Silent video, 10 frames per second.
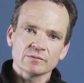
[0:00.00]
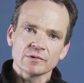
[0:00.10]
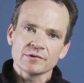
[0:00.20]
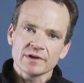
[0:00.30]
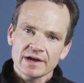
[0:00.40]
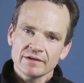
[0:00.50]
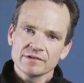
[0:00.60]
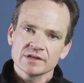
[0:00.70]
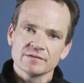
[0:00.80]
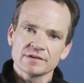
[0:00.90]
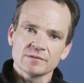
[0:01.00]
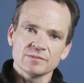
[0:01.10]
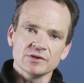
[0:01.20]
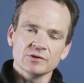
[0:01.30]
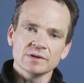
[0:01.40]
What should health services
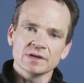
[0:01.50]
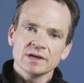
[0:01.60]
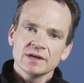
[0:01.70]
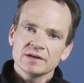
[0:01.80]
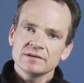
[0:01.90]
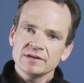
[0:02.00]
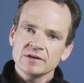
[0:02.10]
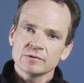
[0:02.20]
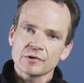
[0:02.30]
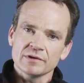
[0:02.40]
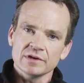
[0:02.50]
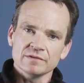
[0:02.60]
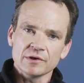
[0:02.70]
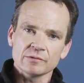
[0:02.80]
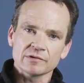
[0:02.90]
be doing? And indeed, what should
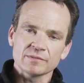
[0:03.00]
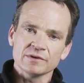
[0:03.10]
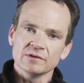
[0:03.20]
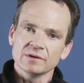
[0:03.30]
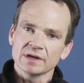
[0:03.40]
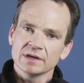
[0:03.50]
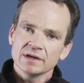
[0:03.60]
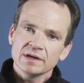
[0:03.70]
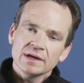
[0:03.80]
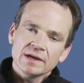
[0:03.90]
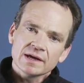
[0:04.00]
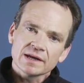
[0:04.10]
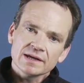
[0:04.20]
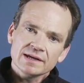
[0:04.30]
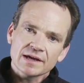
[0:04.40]
individuals be doing? And
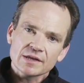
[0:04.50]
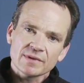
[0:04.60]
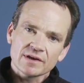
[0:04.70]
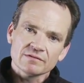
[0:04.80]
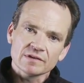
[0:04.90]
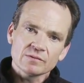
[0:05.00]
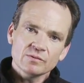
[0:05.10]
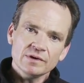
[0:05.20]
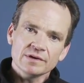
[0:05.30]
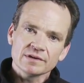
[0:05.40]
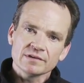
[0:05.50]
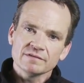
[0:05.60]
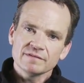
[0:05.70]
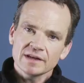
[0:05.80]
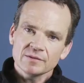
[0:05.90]
a key aspect of this work is
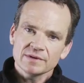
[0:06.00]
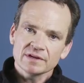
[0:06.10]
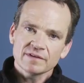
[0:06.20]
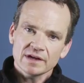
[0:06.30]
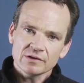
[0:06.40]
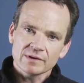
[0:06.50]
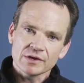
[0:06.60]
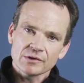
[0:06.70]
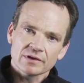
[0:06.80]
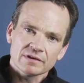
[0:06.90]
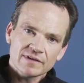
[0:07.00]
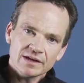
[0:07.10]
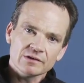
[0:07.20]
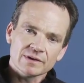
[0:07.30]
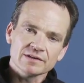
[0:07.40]
developing, evaluating, and
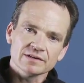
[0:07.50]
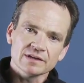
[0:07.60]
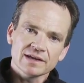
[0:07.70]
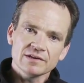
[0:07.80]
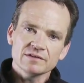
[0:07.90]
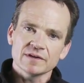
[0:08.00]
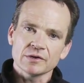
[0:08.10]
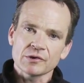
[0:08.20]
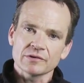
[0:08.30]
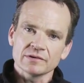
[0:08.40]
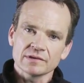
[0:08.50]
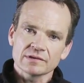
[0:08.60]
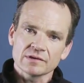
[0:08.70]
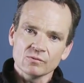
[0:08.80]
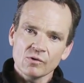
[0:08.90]
evaluating interventions.
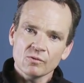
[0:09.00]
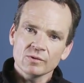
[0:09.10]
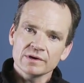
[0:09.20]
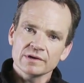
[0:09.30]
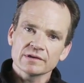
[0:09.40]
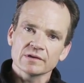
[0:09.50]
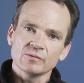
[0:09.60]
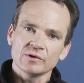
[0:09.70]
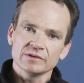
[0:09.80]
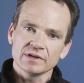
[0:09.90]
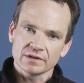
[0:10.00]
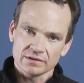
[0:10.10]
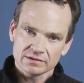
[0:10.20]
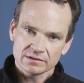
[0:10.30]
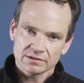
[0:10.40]
So what works and what
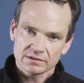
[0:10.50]
doesn't.